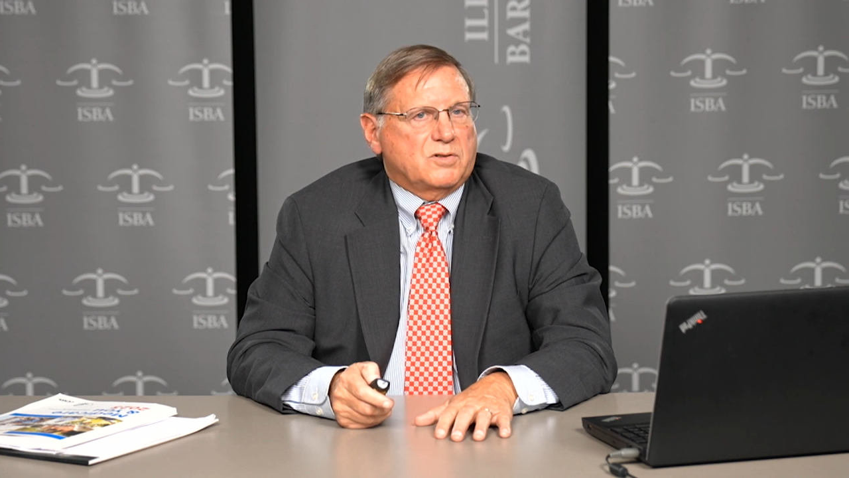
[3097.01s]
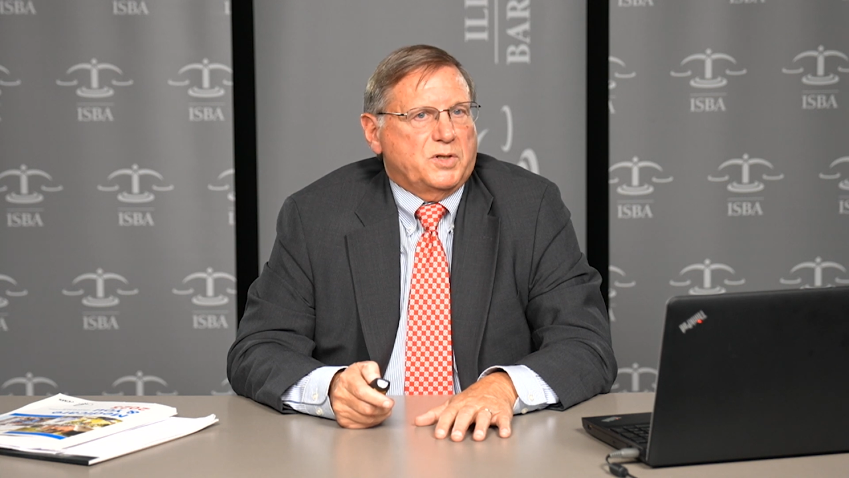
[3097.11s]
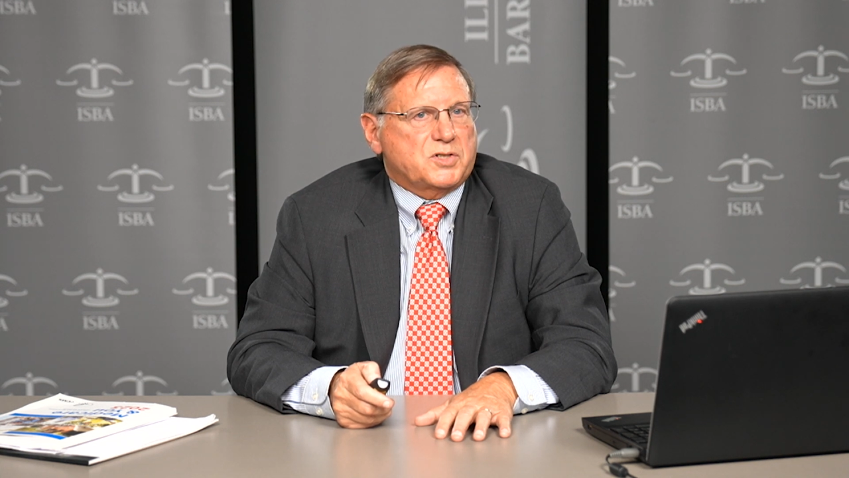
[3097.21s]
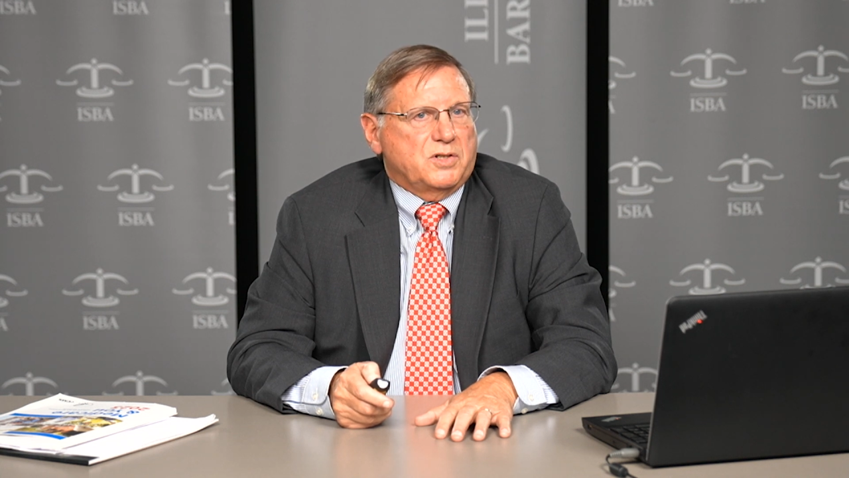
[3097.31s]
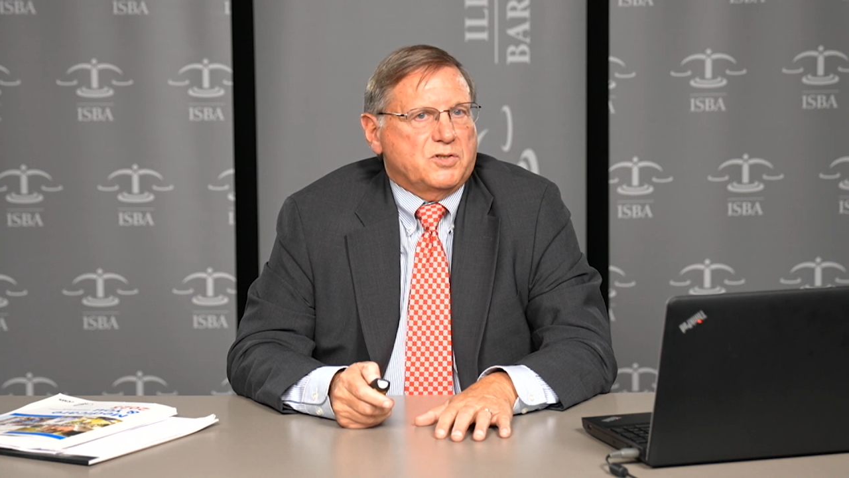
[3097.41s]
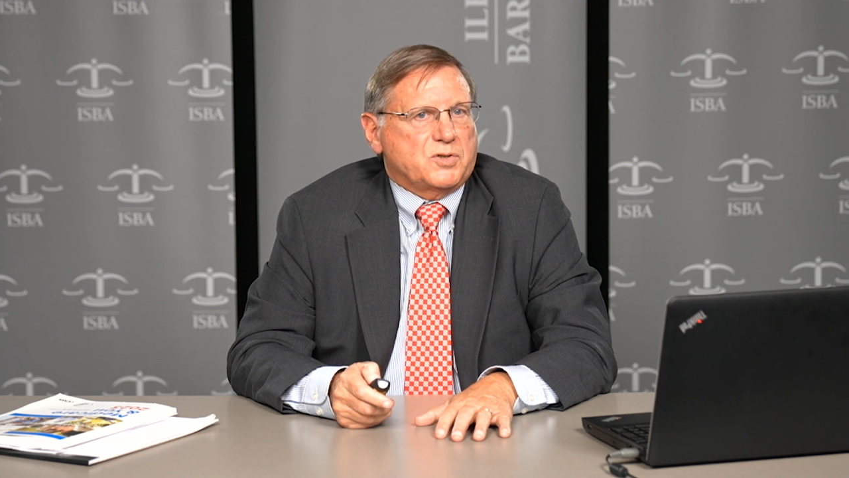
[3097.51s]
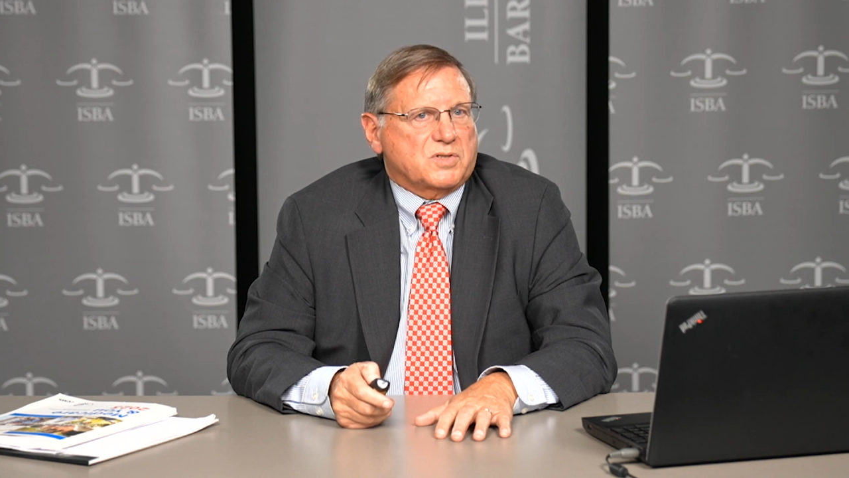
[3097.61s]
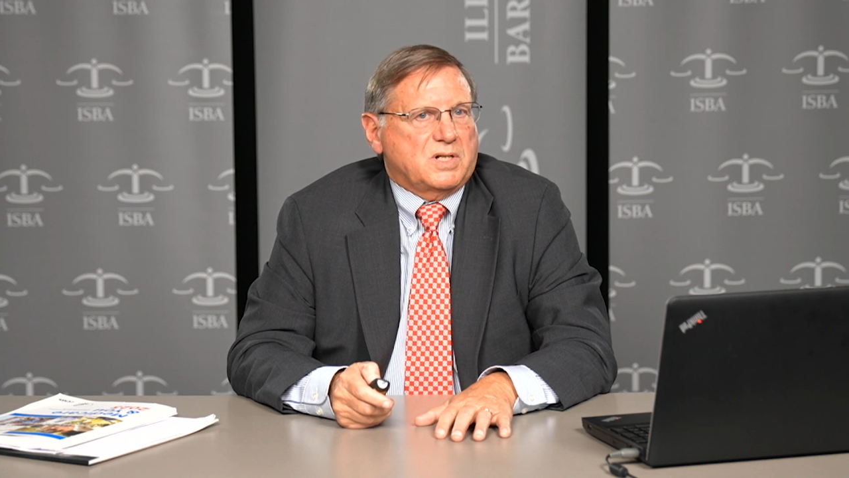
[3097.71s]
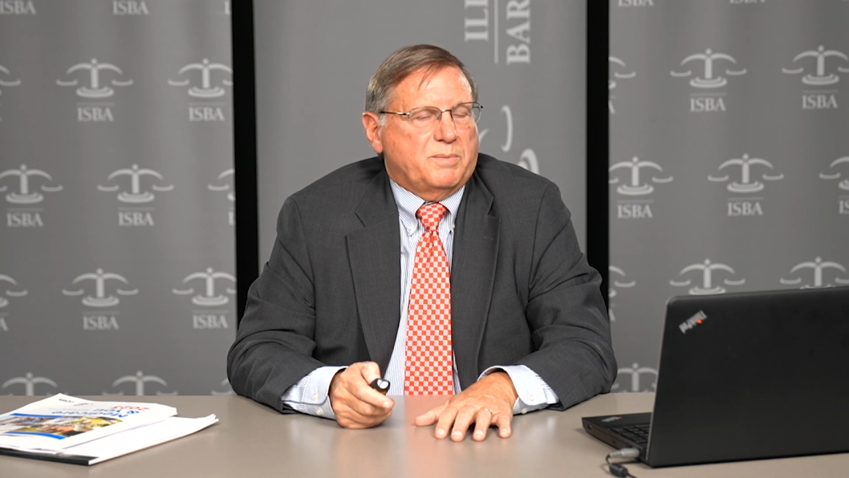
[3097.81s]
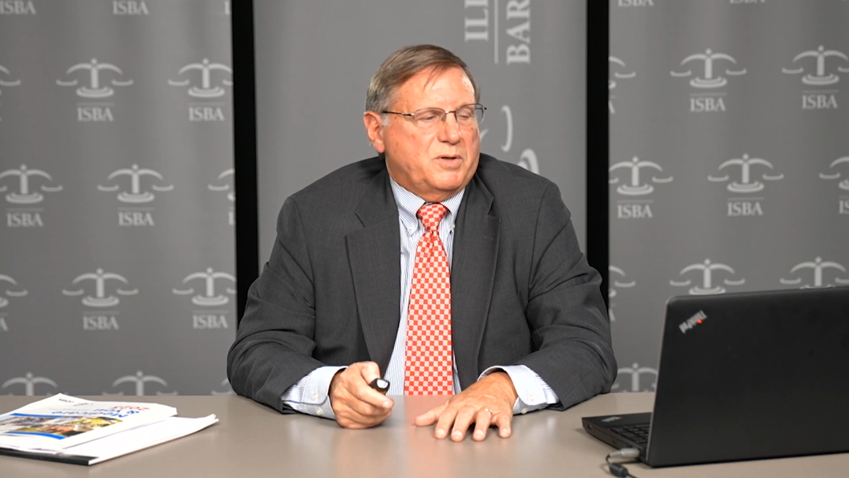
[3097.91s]
of which
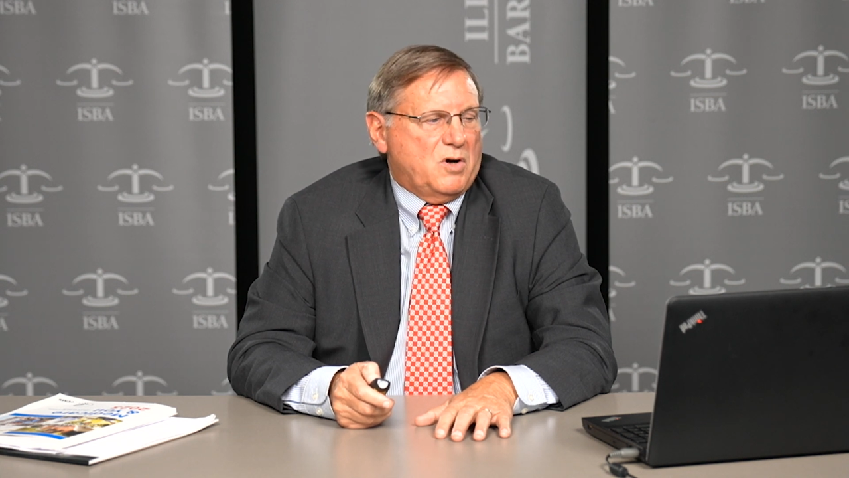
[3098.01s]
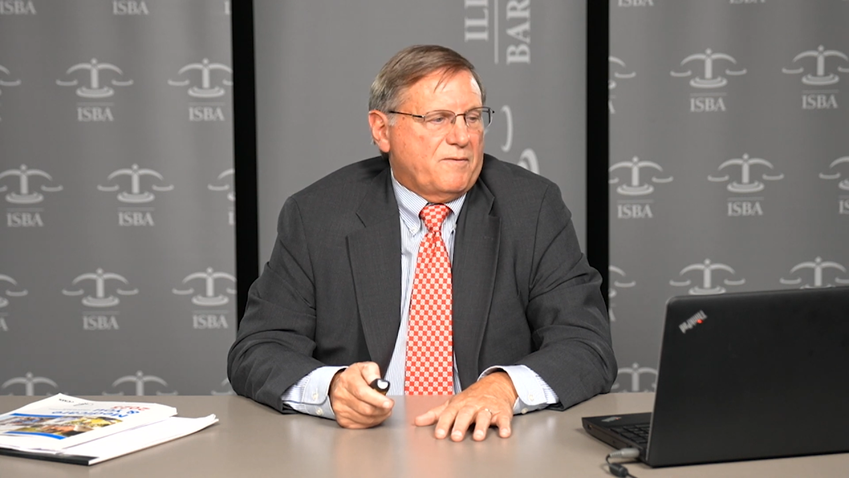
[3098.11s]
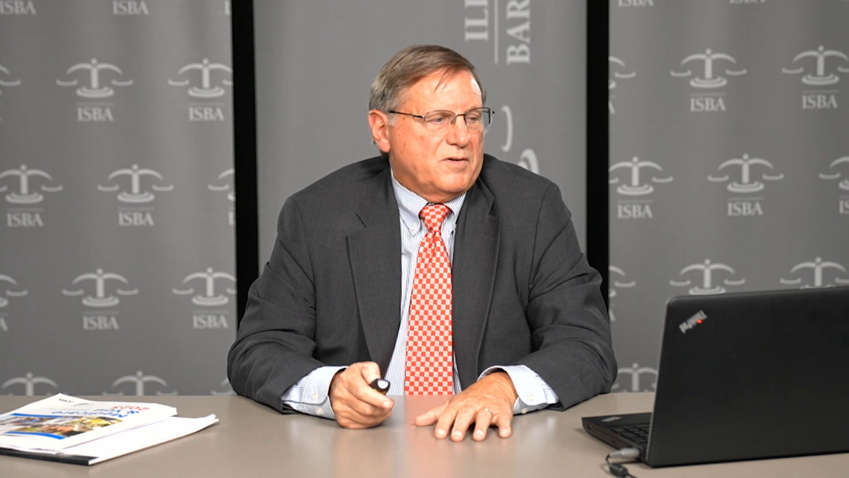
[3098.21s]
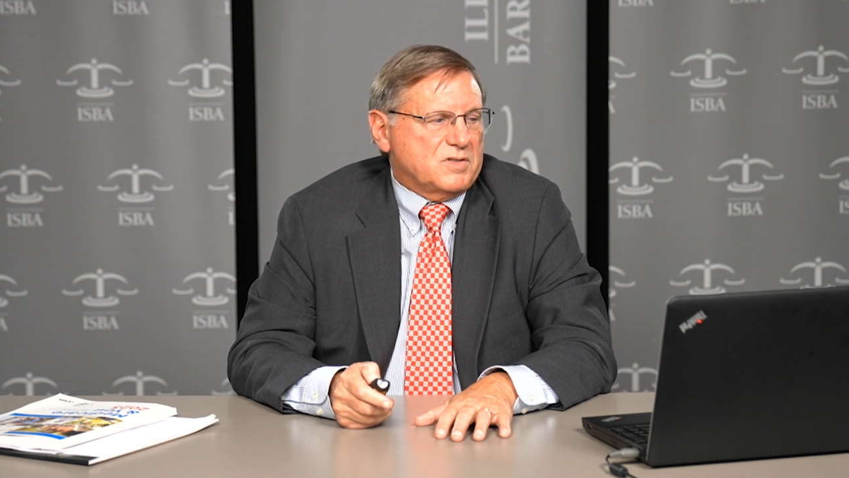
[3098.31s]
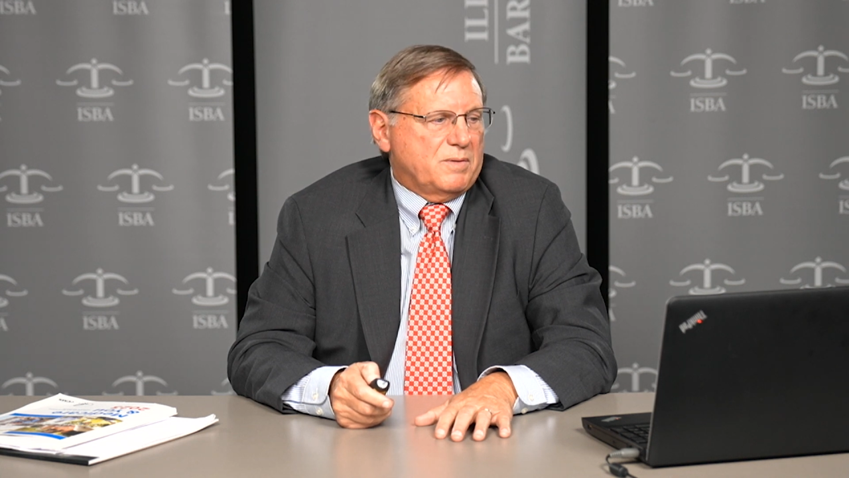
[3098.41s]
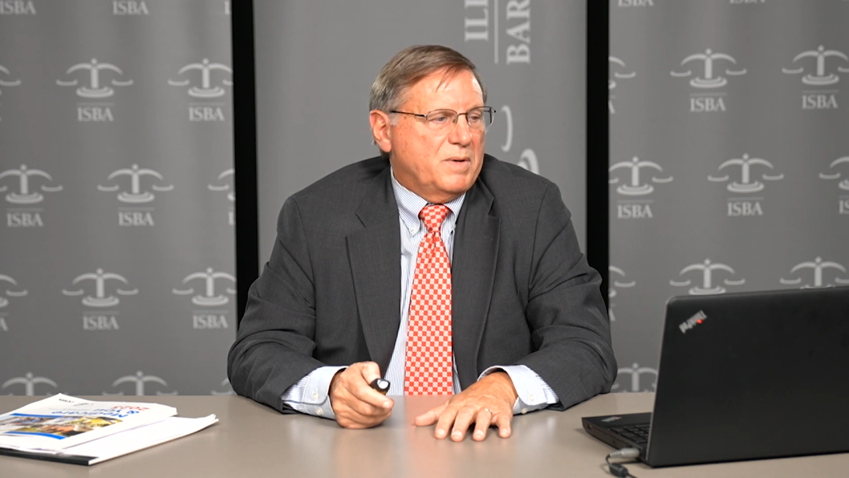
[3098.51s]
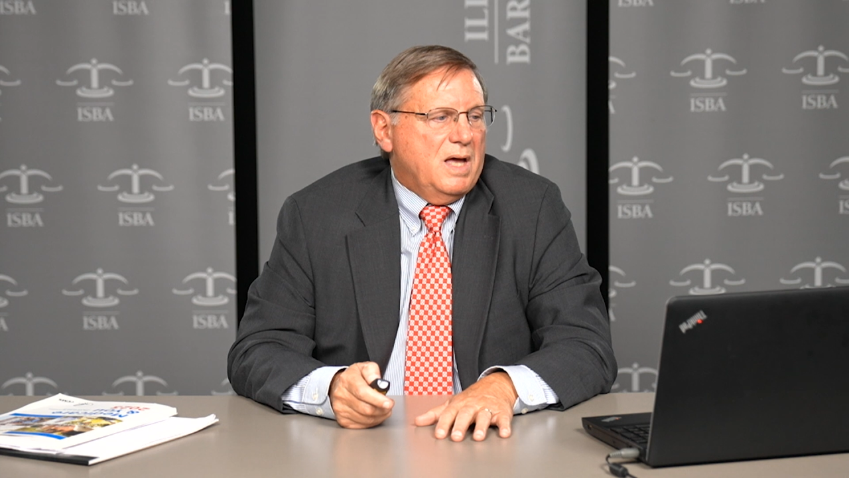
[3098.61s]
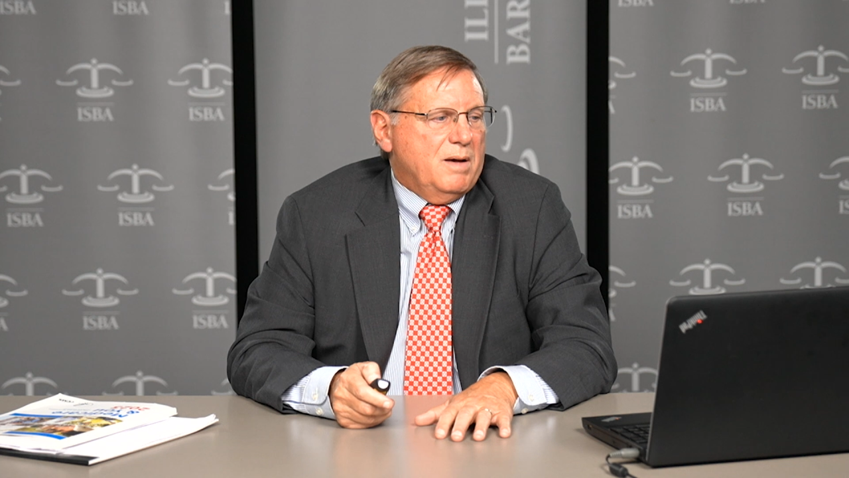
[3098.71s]
insurance company offers them.